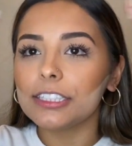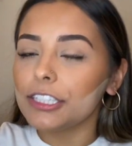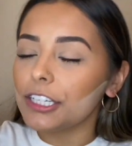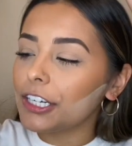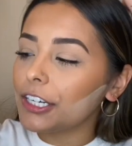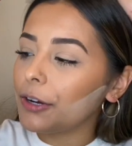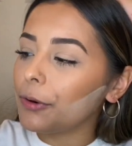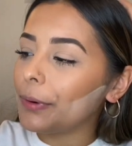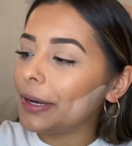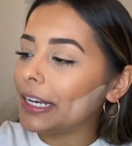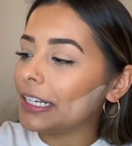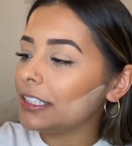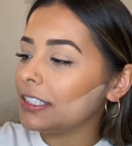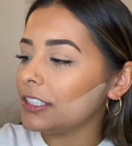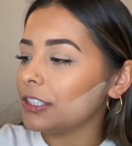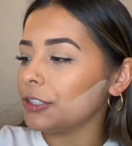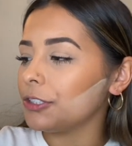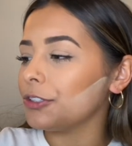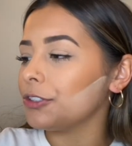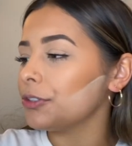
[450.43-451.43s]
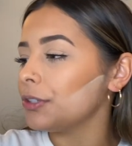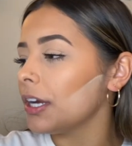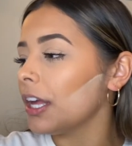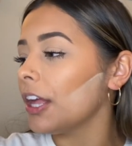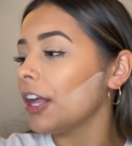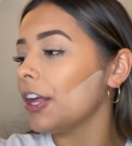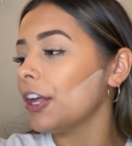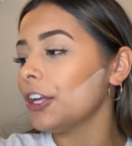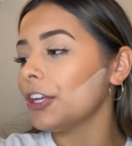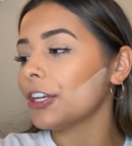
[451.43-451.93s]
You're going to
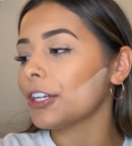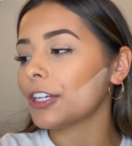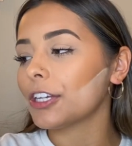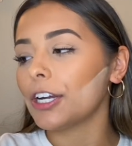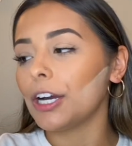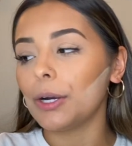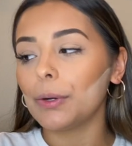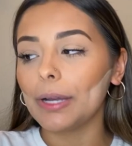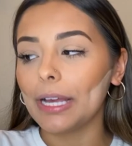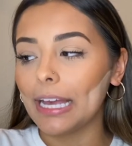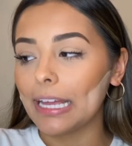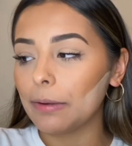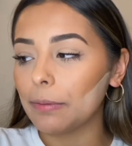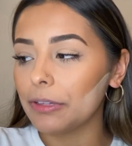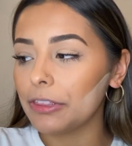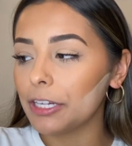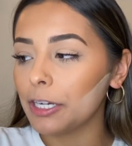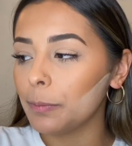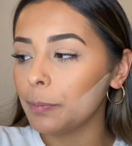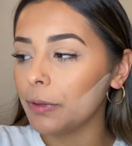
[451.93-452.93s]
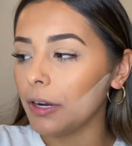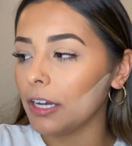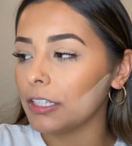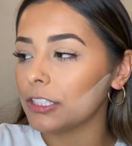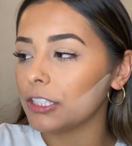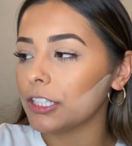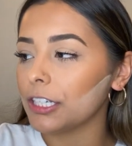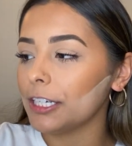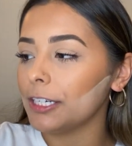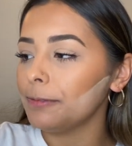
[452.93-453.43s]
go in with your
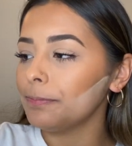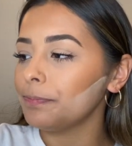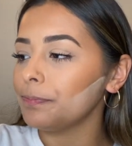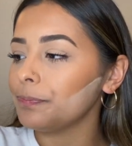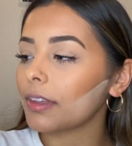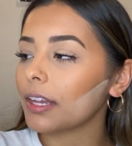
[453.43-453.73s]
bronzer,